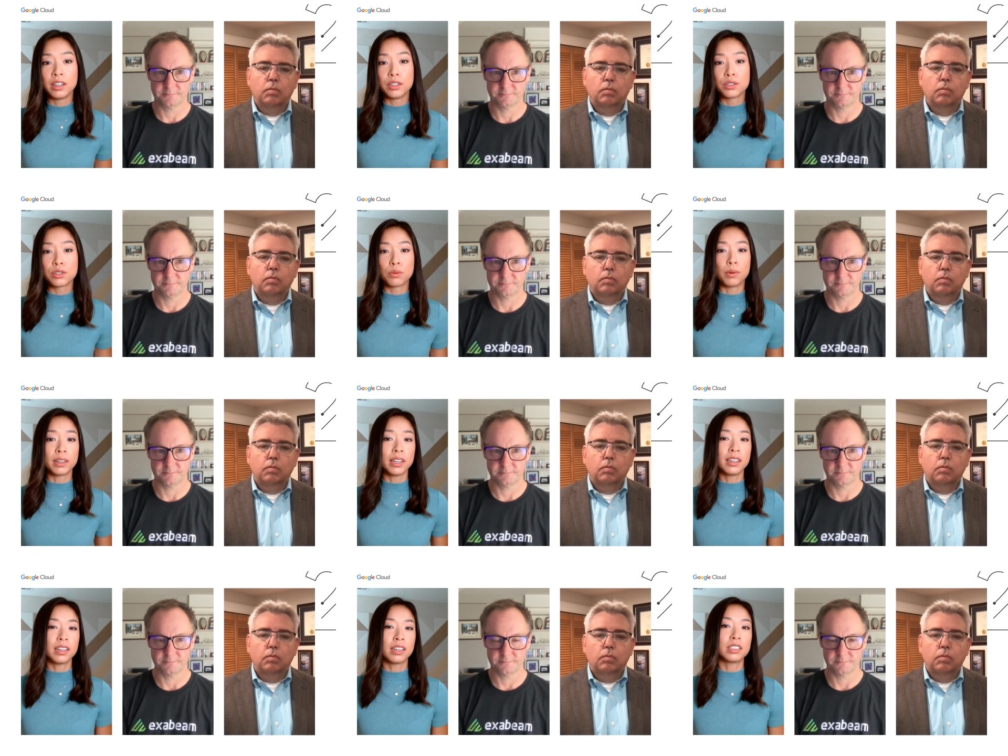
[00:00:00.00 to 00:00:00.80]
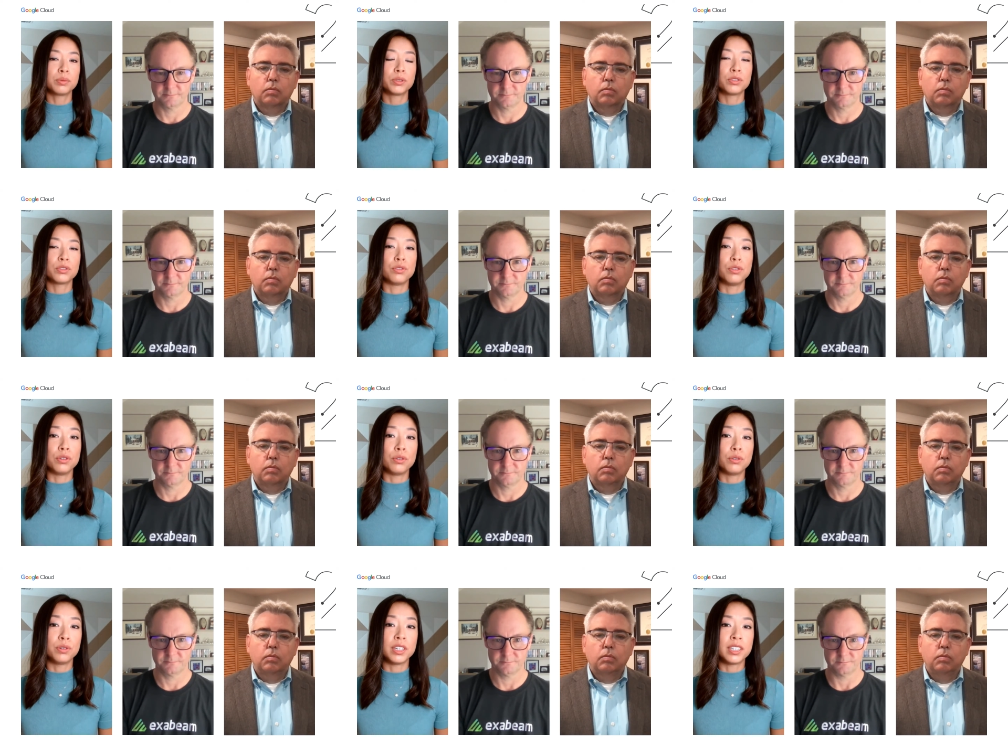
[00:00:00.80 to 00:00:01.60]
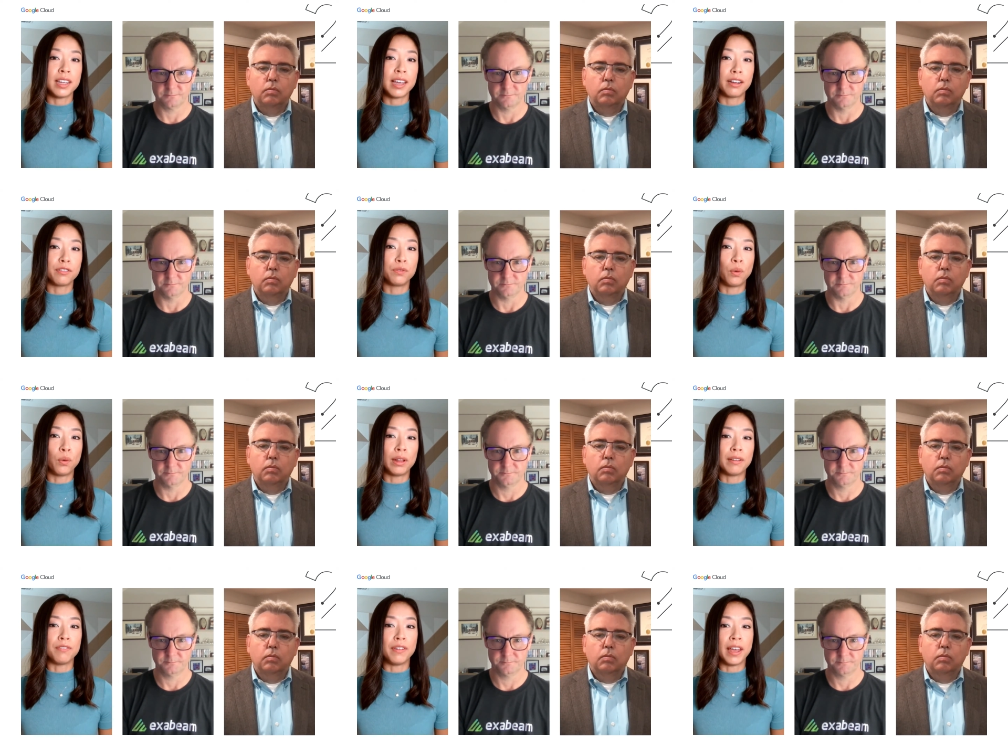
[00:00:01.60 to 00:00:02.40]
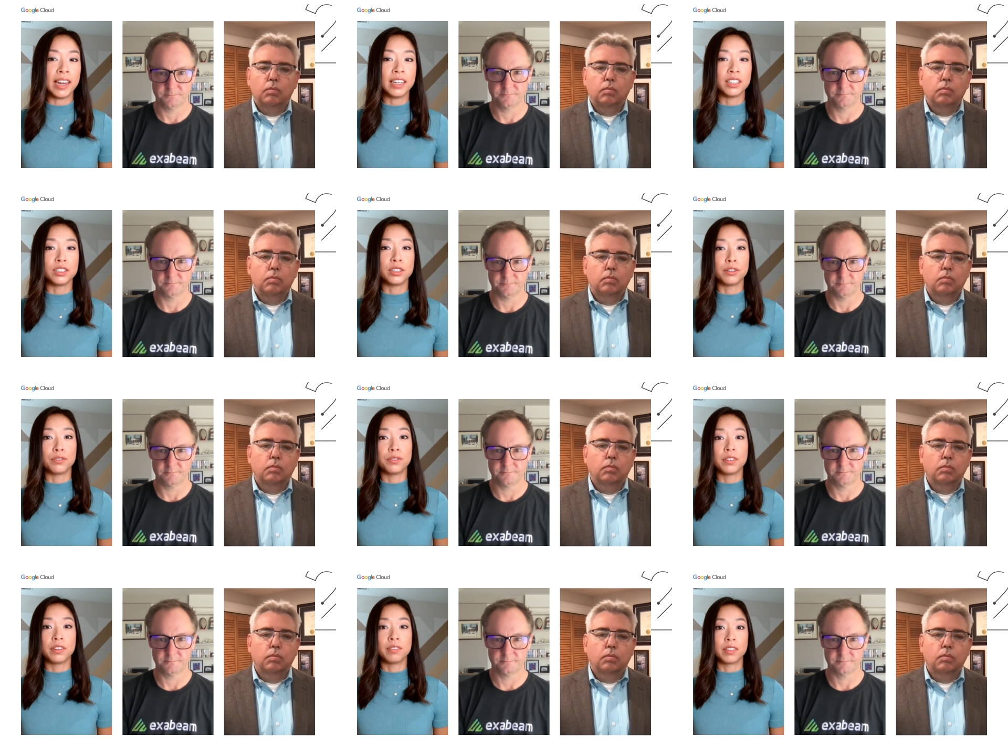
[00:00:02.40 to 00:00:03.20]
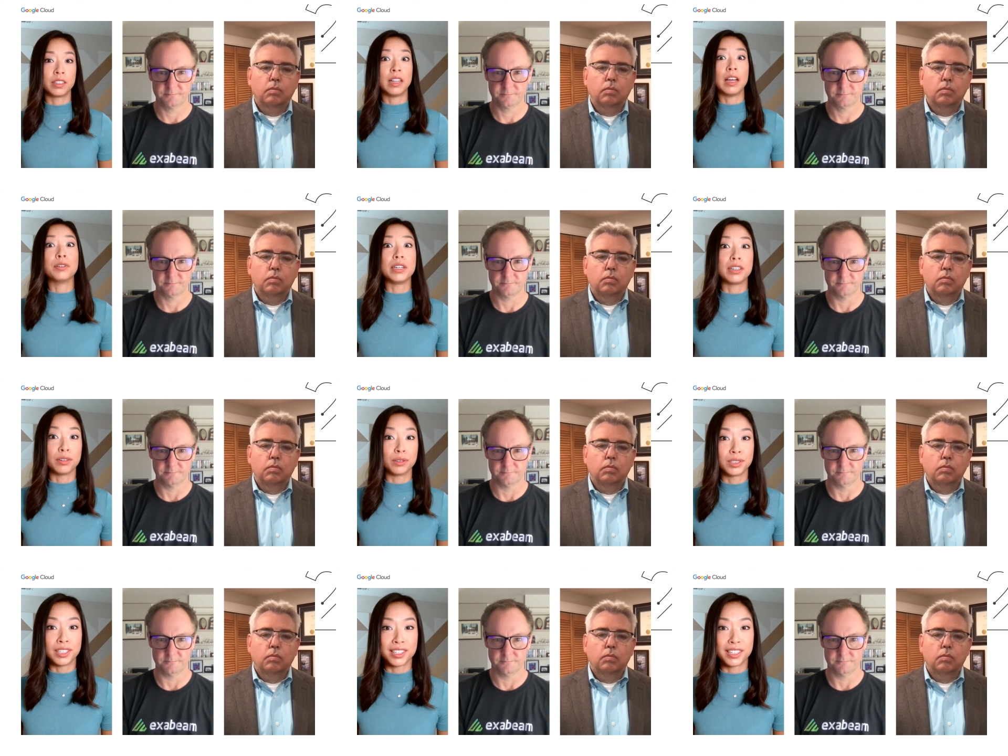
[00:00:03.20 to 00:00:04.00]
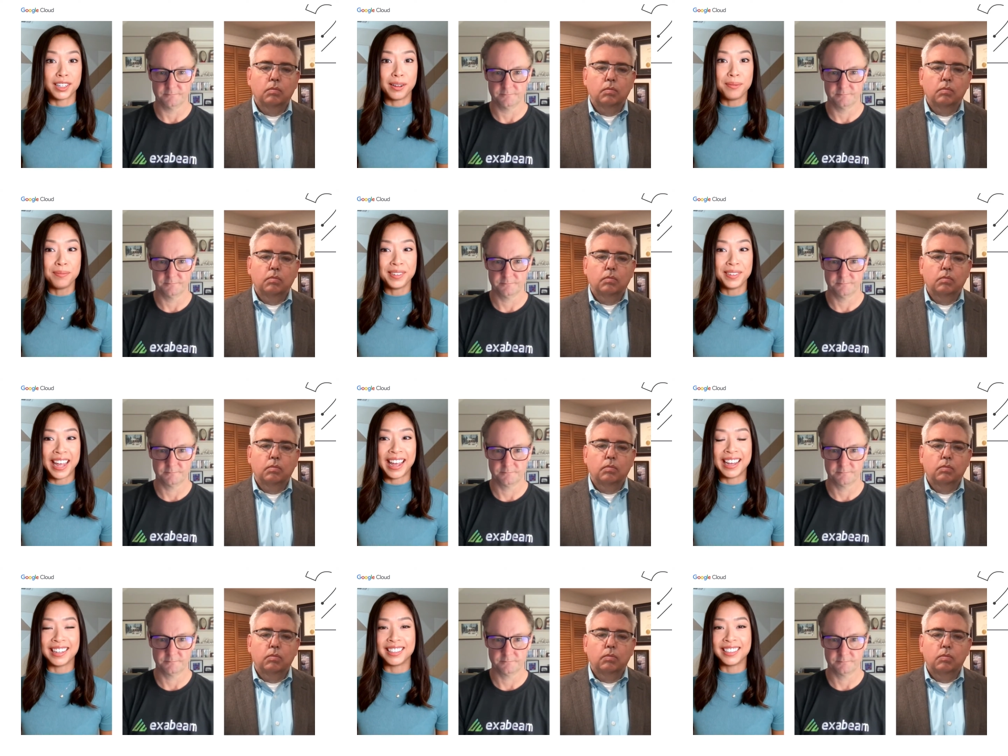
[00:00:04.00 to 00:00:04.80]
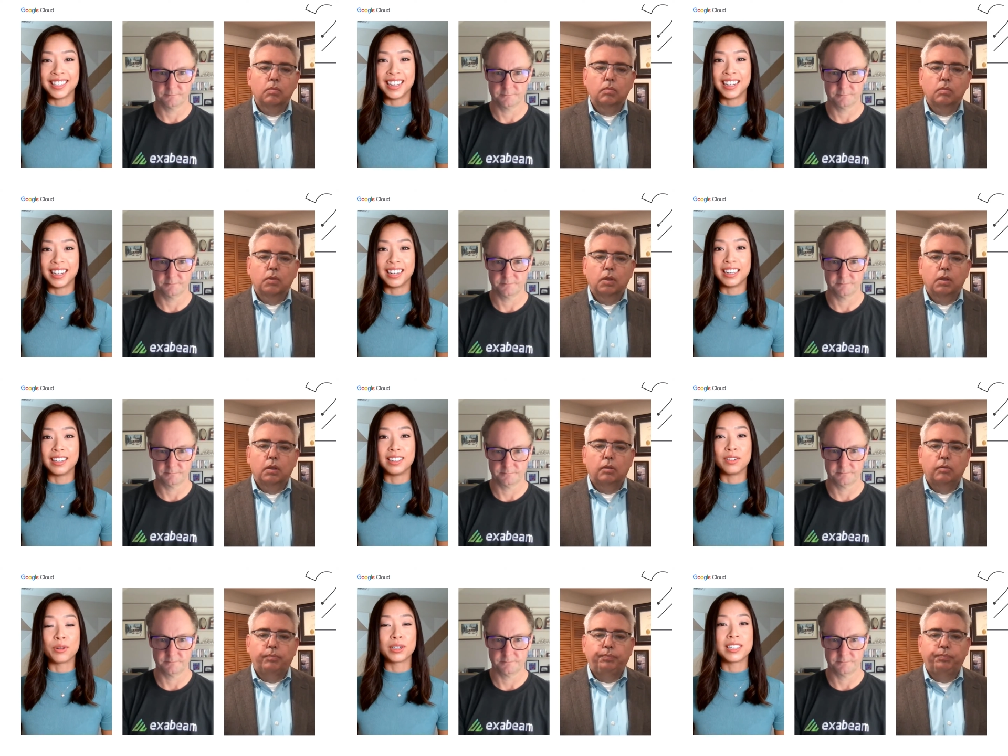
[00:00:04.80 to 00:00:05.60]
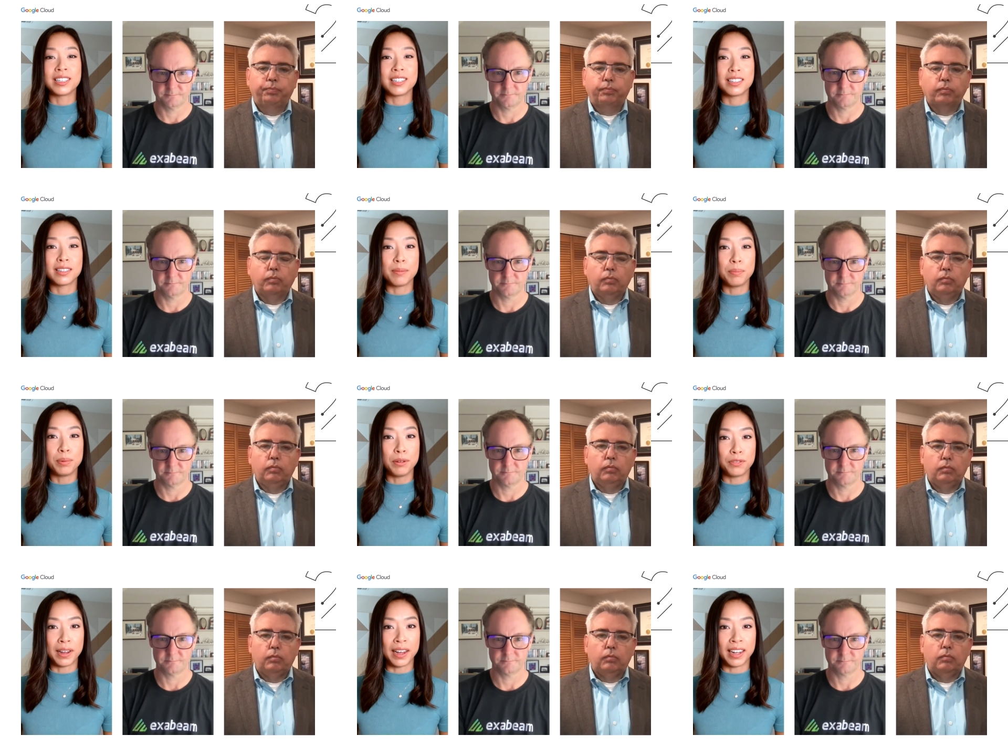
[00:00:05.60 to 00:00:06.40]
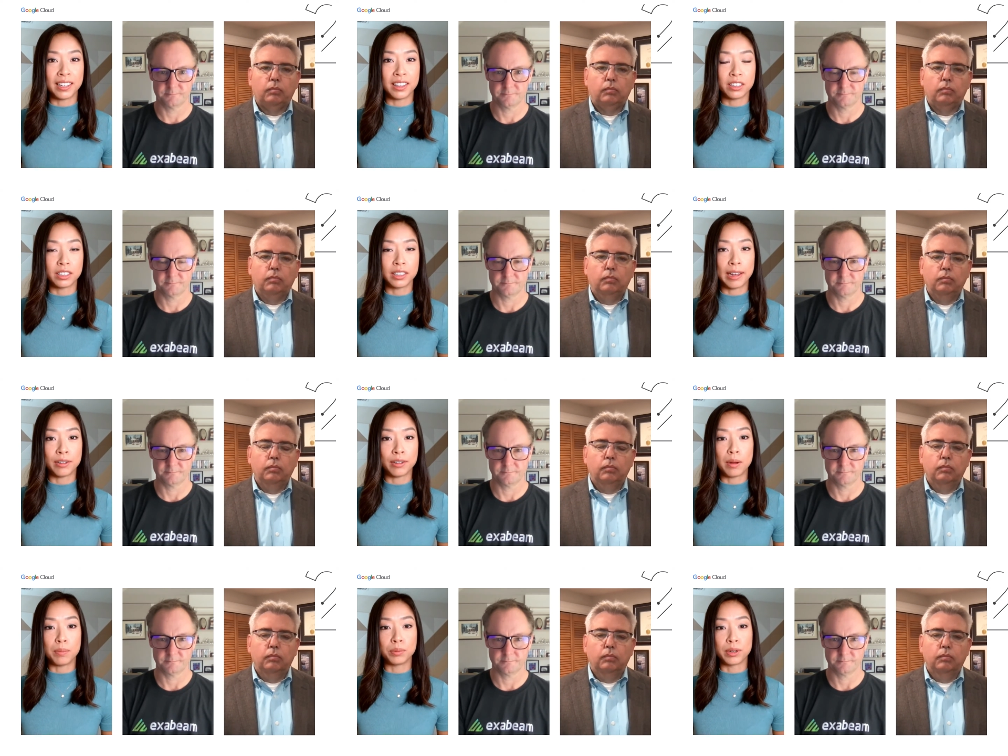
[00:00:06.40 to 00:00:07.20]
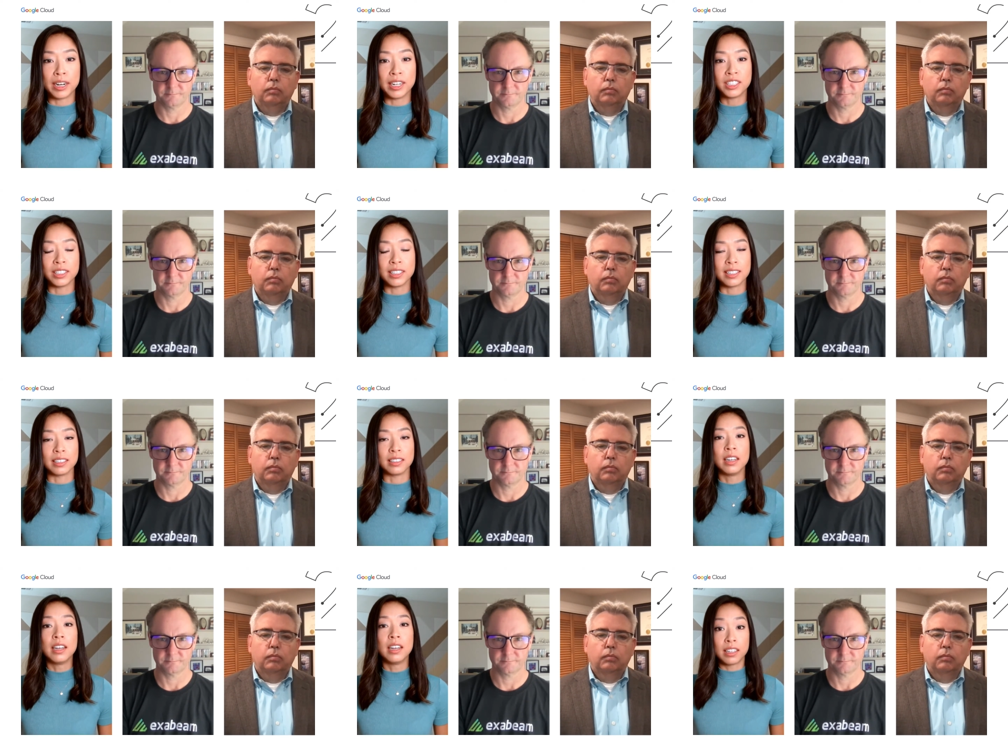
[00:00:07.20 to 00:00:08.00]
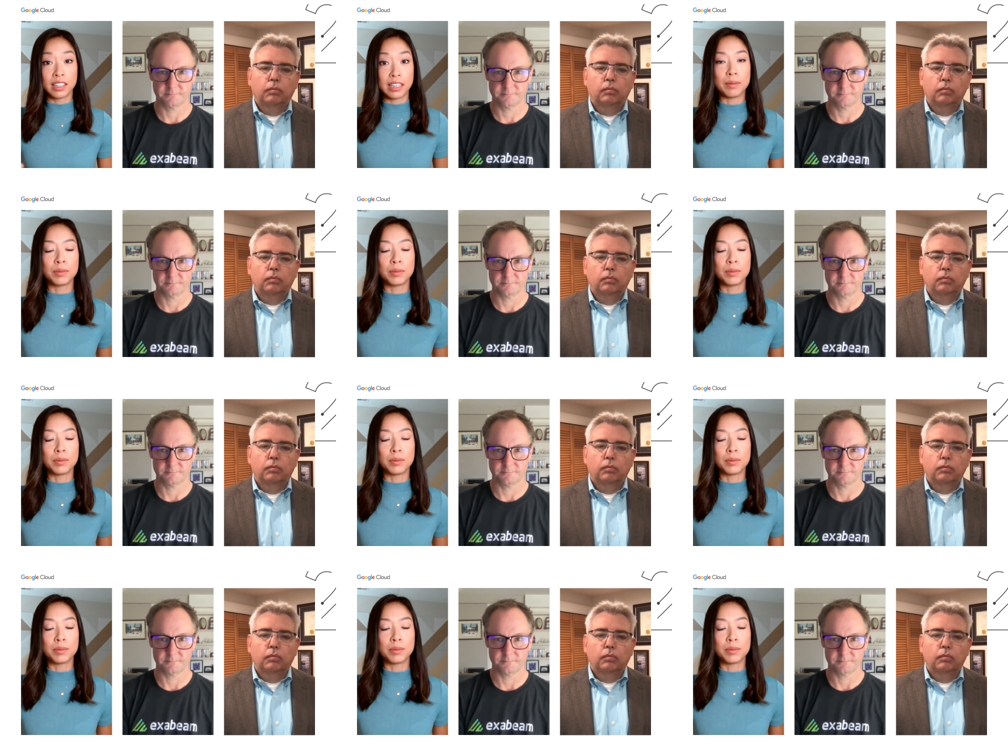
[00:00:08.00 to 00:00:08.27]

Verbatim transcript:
Speaker 1: So what can customers do to take full advantage of the cloud ecosystem and uh, in order to simplify their cloud operations and keep